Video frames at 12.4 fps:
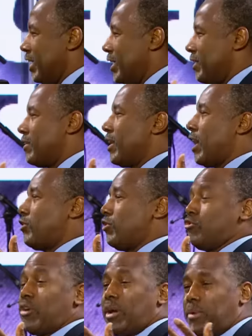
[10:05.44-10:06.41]
and he said, I should
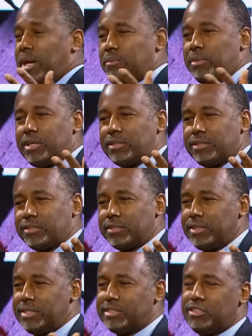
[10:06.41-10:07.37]
drop out of medical school.
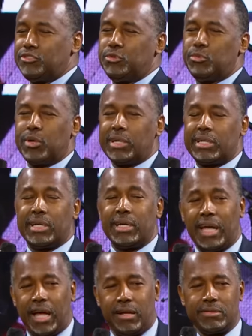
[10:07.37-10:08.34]
He says, You weren't cut
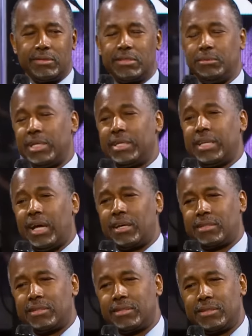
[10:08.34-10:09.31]
out to be a
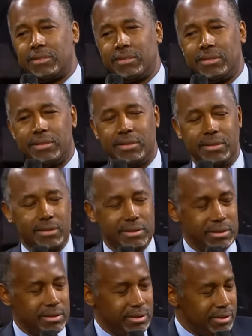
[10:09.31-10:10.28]
doctor.
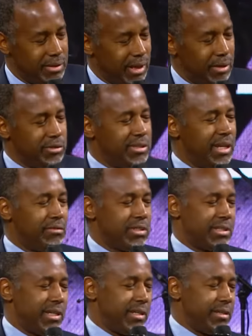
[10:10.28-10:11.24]
I was
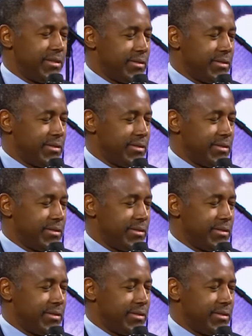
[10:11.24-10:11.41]
devastated.